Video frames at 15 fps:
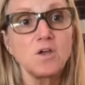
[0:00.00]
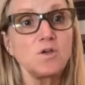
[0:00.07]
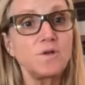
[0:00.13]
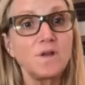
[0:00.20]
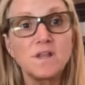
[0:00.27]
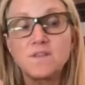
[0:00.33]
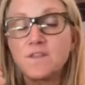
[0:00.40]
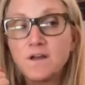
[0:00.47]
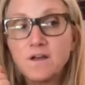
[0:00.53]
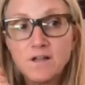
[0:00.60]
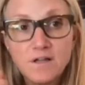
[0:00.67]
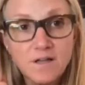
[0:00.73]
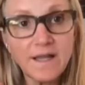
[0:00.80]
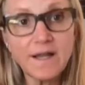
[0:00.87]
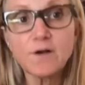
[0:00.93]
You need the
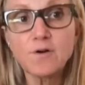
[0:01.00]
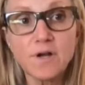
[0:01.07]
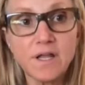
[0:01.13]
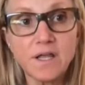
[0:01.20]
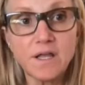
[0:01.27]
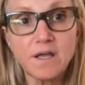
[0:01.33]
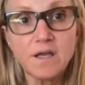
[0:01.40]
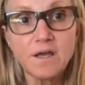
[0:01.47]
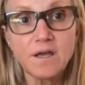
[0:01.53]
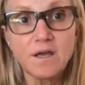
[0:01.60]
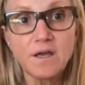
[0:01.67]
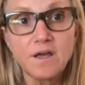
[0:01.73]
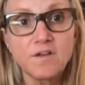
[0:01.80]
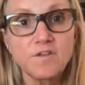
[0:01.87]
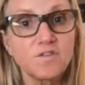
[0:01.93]
clarity
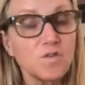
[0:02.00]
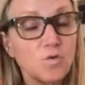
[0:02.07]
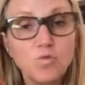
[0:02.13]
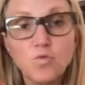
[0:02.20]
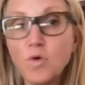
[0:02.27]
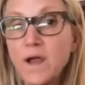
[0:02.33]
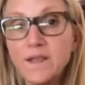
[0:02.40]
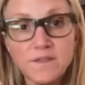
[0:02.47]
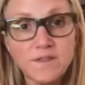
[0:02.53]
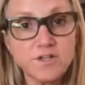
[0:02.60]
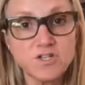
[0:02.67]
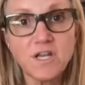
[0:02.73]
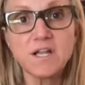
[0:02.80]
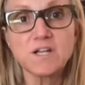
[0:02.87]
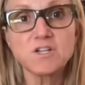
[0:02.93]
to write
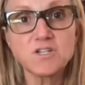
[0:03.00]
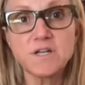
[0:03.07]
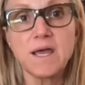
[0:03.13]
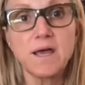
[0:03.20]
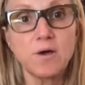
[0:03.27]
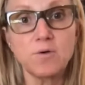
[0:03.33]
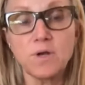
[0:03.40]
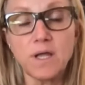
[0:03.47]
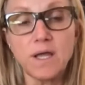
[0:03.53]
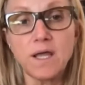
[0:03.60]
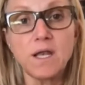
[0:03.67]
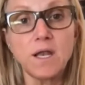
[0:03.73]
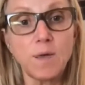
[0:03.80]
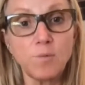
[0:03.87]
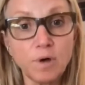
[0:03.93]
the change down.
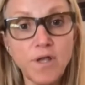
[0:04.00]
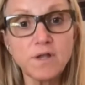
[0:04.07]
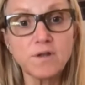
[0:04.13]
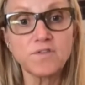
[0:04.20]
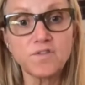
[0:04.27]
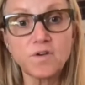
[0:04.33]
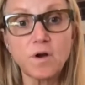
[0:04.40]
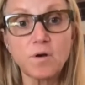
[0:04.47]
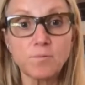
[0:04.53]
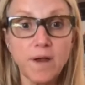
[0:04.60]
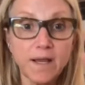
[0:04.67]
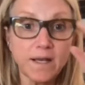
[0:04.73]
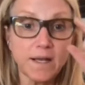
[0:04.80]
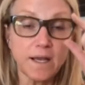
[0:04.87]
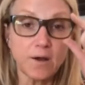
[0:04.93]
And I want you to
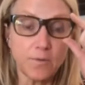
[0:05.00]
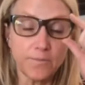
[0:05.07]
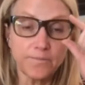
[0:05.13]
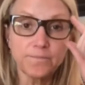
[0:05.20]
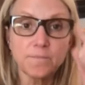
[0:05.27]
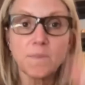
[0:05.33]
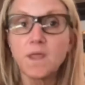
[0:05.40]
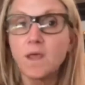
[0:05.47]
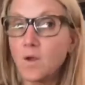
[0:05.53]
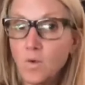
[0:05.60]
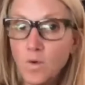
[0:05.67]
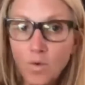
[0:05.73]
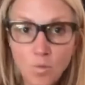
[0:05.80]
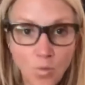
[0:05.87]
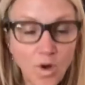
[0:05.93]
start right now.
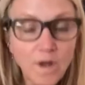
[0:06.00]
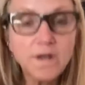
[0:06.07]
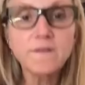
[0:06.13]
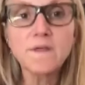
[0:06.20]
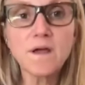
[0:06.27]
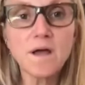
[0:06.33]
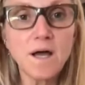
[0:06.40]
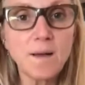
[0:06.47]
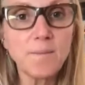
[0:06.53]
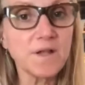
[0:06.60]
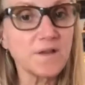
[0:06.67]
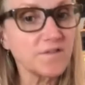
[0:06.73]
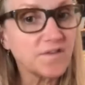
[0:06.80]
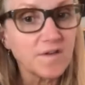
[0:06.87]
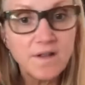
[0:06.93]
What in the
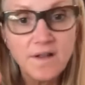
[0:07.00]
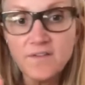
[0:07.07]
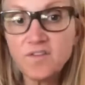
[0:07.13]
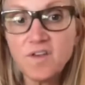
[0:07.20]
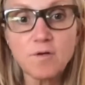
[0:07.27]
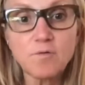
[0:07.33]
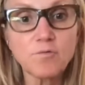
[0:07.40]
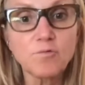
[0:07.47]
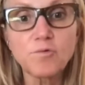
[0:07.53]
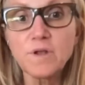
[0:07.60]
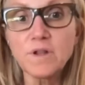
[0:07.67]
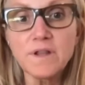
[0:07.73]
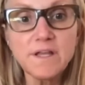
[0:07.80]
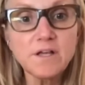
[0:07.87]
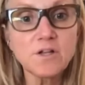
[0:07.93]
comments? Let's get
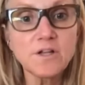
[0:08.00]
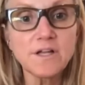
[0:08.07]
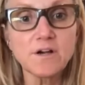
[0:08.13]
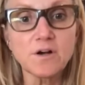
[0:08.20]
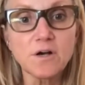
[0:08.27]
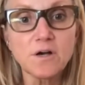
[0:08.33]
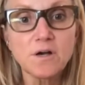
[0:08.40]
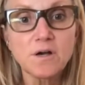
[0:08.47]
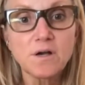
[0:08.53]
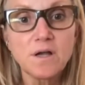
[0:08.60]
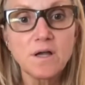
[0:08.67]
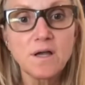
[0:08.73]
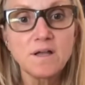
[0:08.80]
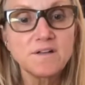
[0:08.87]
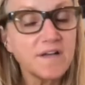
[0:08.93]
really clear.
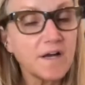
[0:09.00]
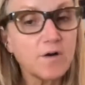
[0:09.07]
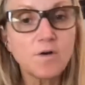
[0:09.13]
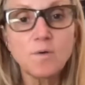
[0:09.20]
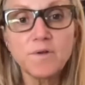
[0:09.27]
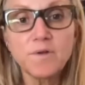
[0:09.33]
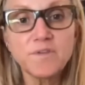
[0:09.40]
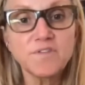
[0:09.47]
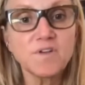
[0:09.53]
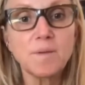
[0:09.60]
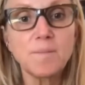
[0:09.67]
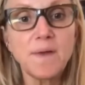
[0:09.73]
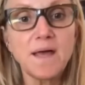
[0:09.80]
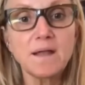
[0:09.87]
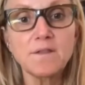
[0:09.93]
Terry wants
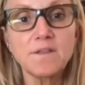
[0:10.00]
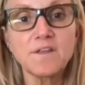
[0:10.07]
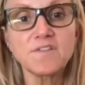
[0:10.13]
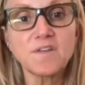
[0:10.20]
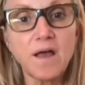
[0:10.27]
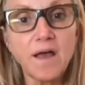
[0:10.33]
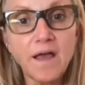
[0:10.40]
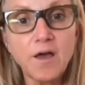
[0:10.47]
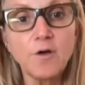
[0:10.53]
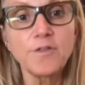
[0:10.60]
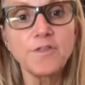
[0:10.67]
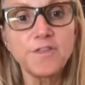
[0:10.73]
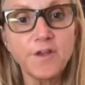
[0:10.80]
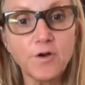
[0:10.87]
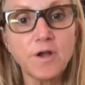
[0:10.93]
to come out of this a
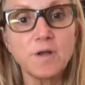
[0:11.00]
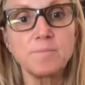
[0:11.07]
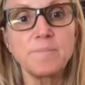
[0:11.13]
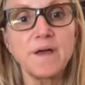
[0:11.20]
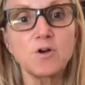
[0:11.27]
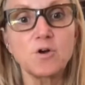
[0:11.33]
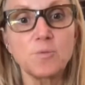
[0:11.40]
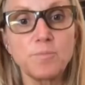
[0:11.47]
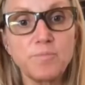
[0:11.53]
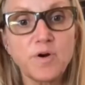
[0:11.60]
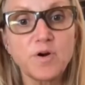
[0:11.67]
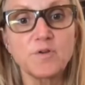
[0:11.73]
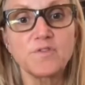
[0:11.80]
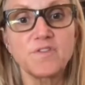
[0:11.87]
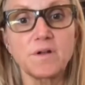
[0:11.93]
healthier and better
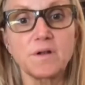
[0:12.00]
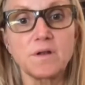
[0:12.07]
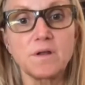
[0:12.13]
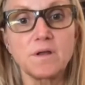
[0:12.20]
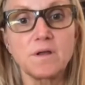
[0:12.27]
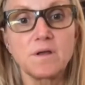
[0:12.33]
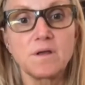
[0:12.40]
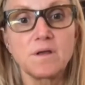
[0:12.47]
person.